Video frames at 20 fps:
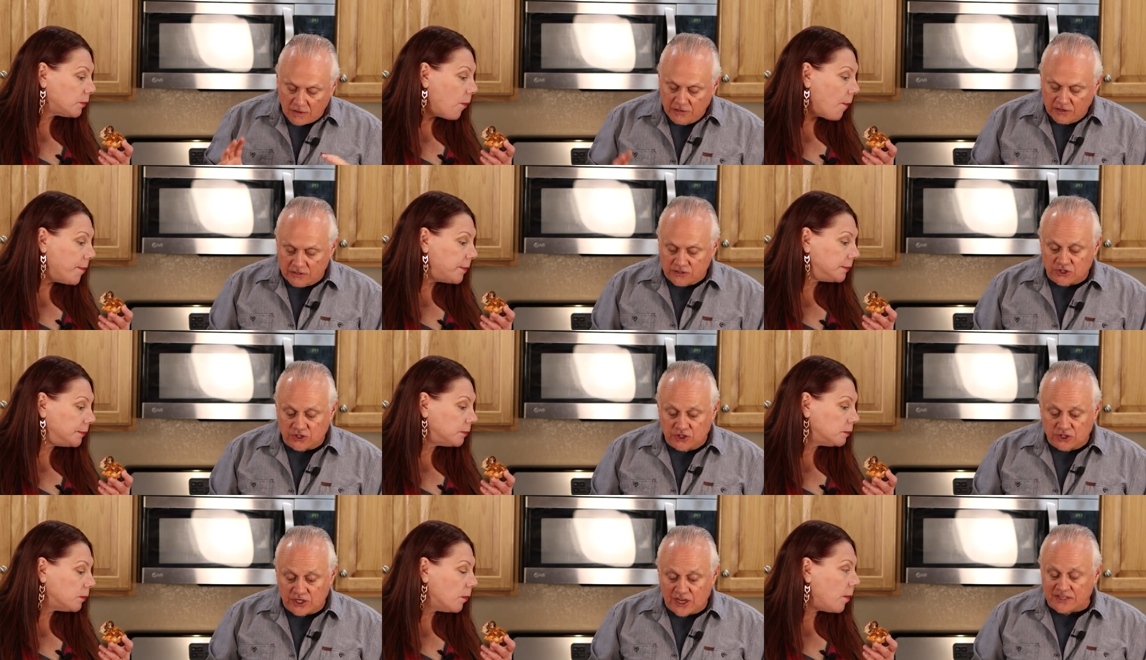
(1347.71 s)

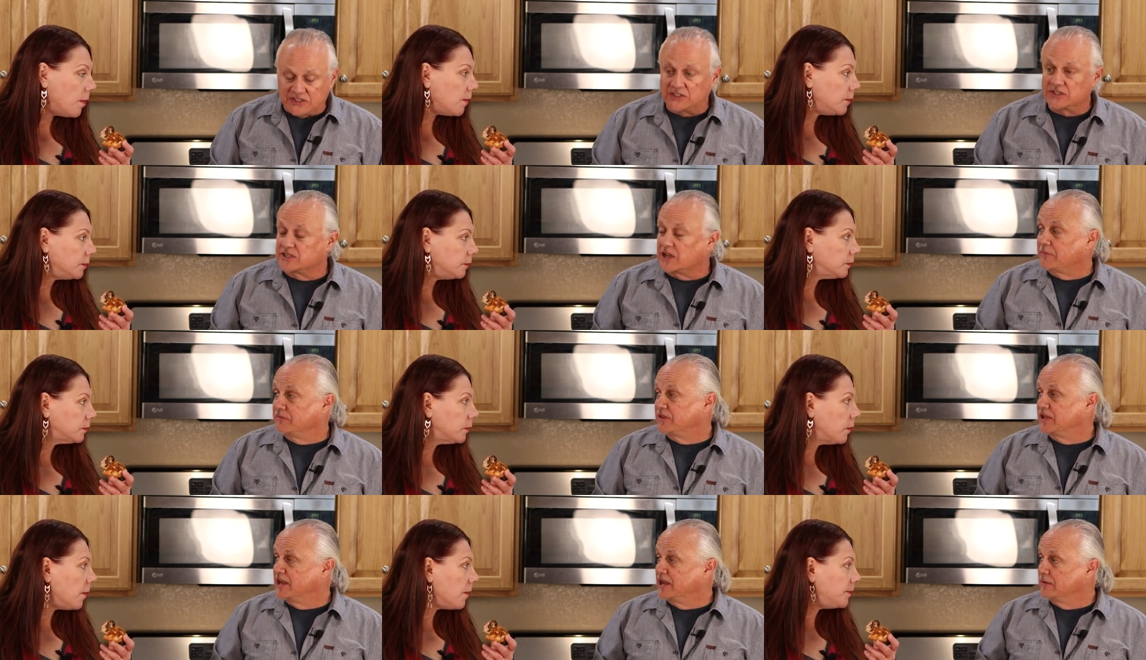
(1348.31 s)
Speaker 1: There's just
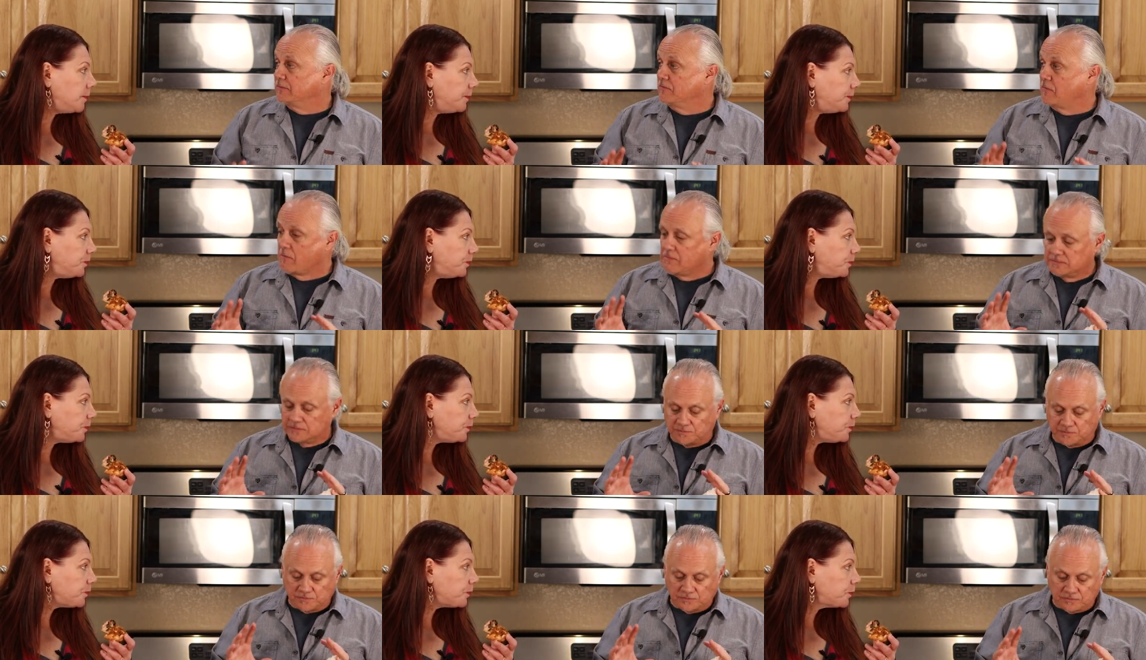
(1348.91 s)
something
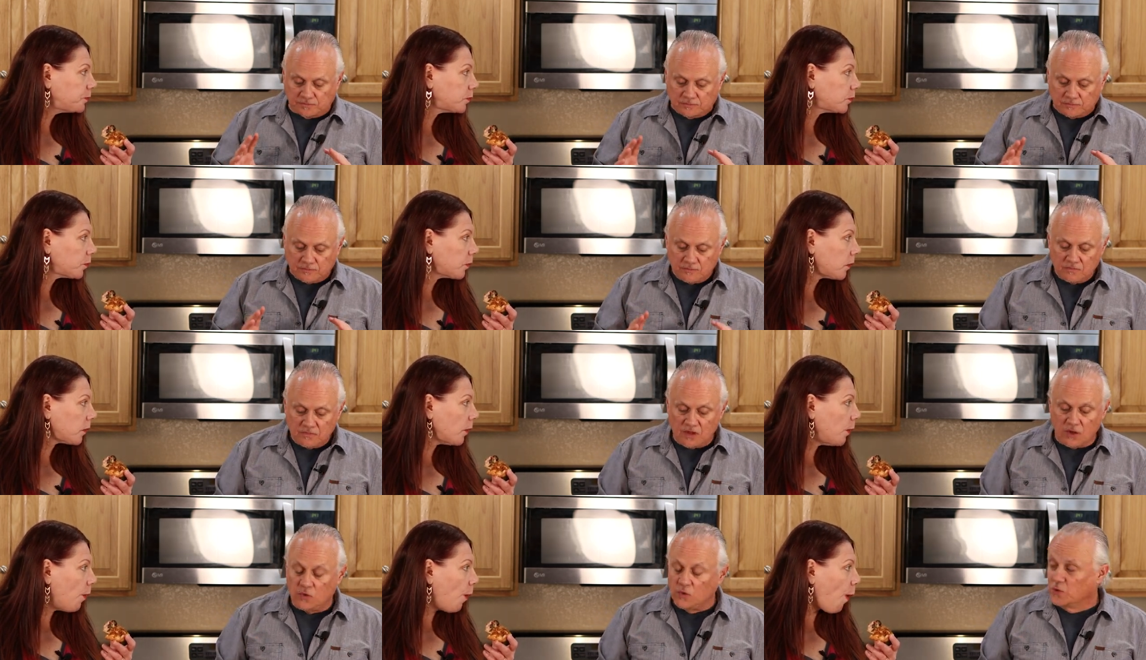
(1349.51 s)

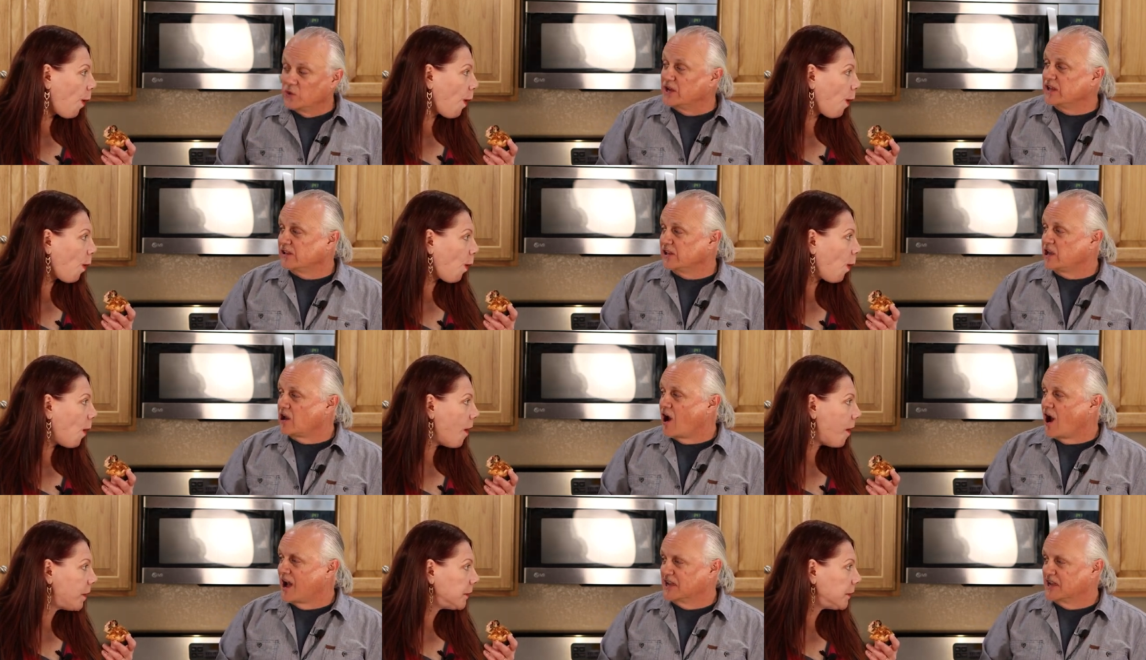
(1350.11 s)
really